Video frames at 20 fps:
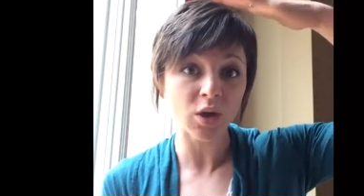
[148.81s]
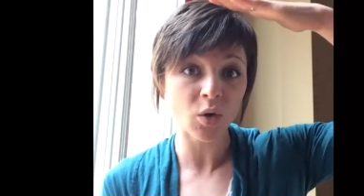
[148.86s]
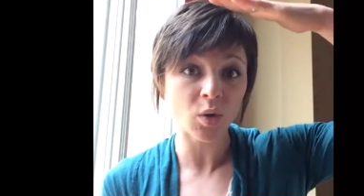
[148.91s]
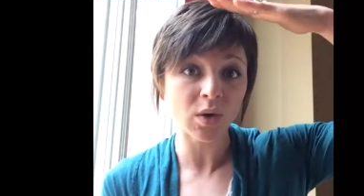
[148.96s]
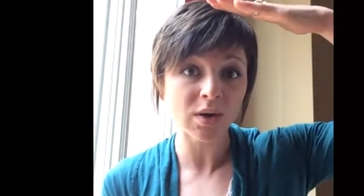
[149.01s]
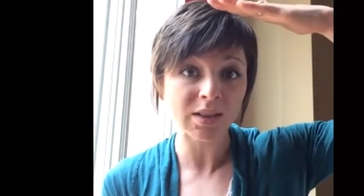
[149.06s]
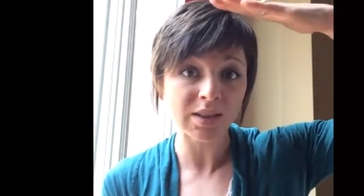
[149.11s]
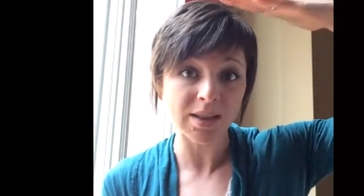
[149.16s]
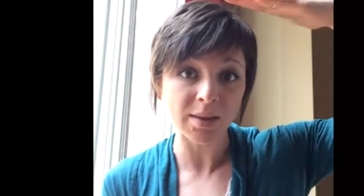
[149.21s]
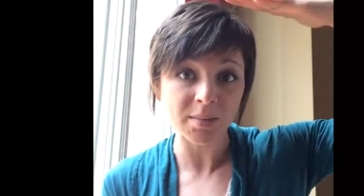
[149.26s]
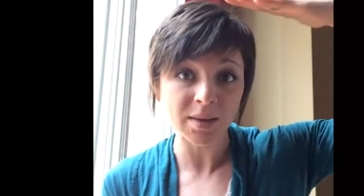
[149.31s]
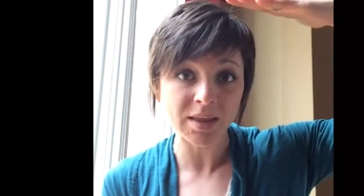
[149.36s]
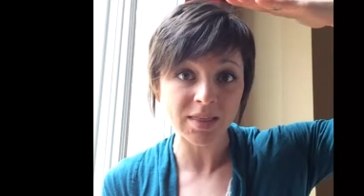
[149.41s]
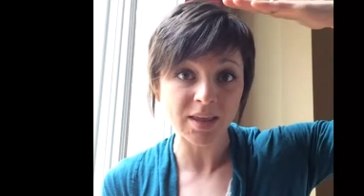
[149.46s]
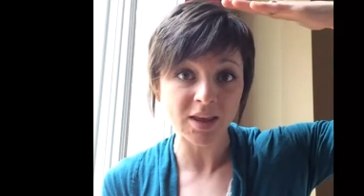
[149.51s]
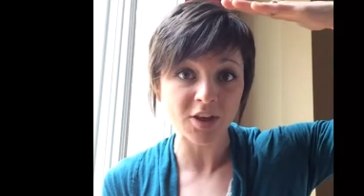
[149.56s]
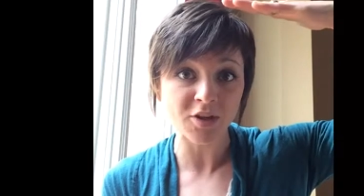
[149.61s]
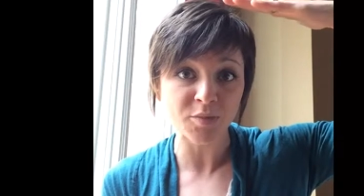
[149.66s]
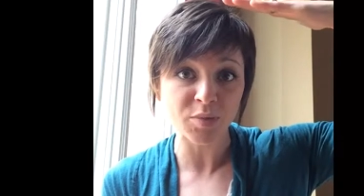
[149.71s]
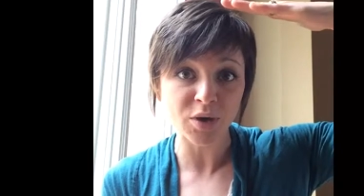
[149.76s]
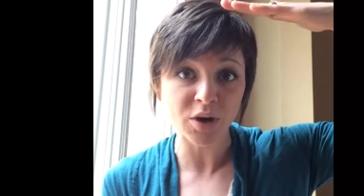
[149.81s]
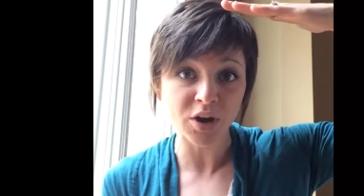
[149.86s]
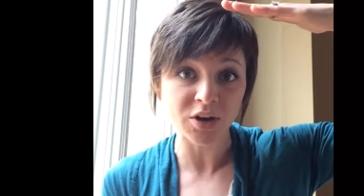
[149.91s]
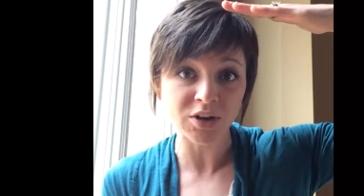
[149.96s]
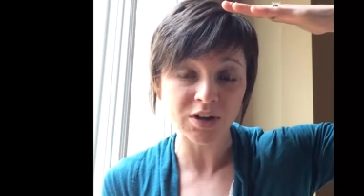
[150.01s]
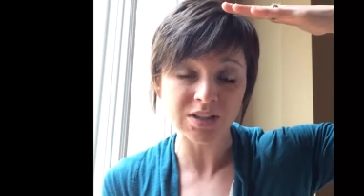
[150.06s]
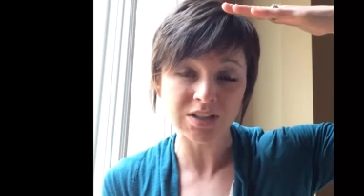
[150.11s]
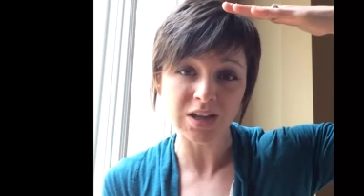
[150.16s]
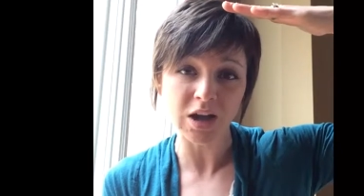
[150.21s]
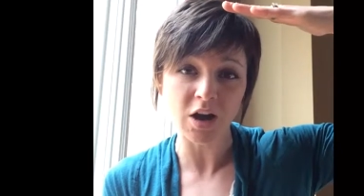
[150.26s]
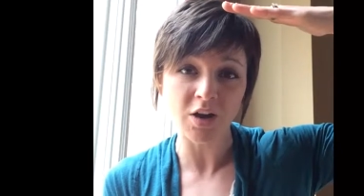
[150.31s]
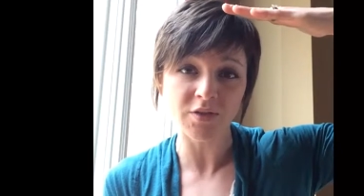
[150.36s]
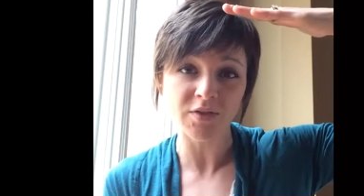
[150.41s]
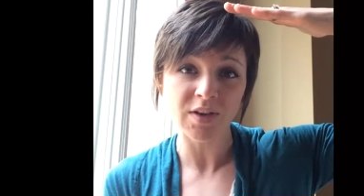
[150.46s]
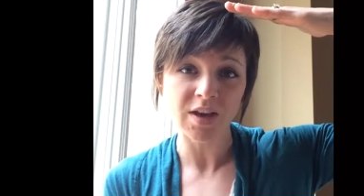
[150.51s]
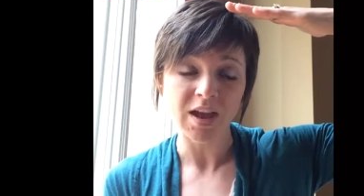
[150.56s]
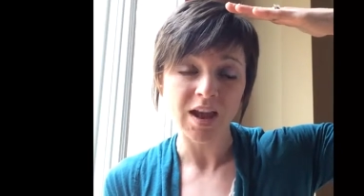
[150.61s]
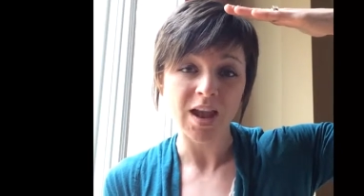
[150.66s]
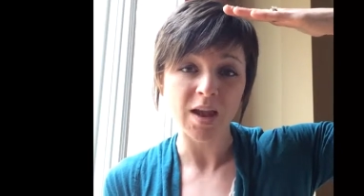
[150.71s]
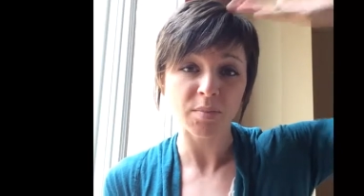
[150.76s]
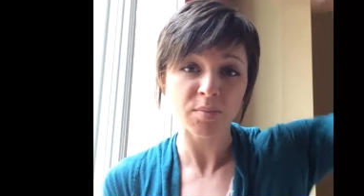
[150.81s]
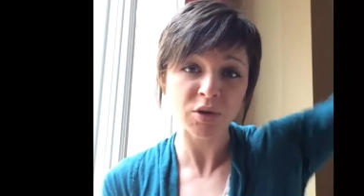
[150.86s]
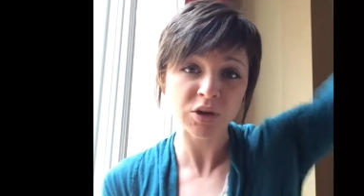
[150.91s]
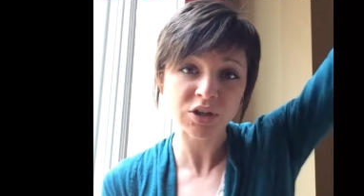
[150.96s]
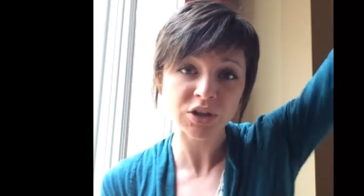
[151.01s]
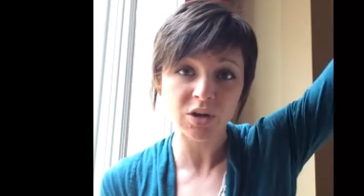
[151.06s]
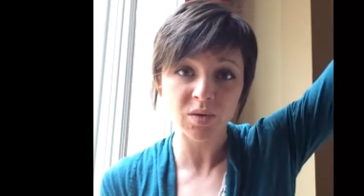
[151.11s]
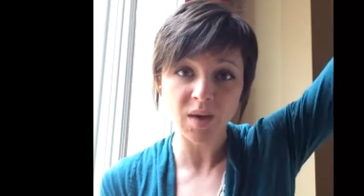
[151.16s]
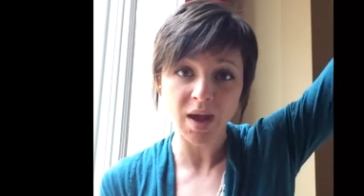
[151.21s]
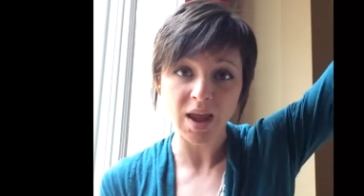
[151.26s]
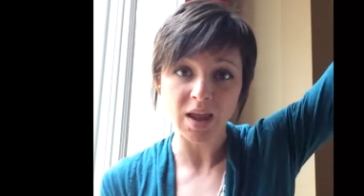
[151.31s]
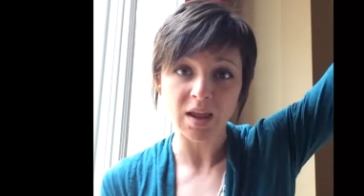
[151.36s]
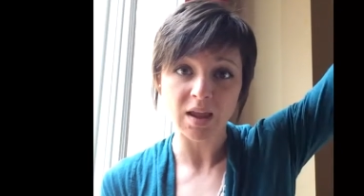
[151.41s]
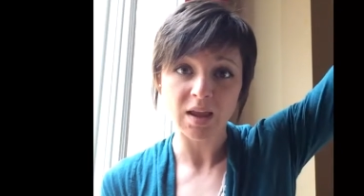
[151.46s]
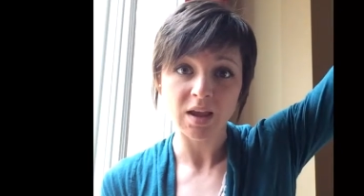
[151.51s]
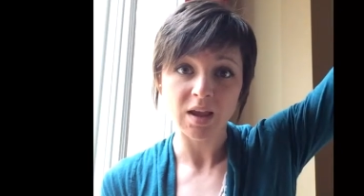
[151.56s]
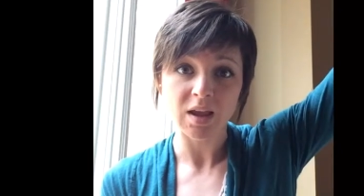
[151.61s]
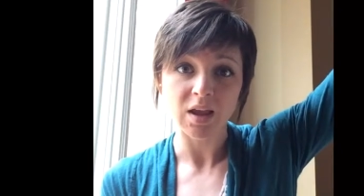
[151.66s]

your limit that you put on yourself and push it away.